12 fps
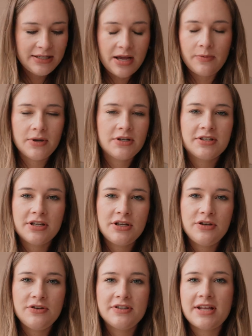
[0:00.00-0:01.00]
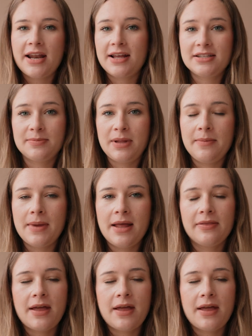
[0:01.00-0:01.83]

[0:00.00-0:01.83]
yeah, we're just going to use that as a playmat.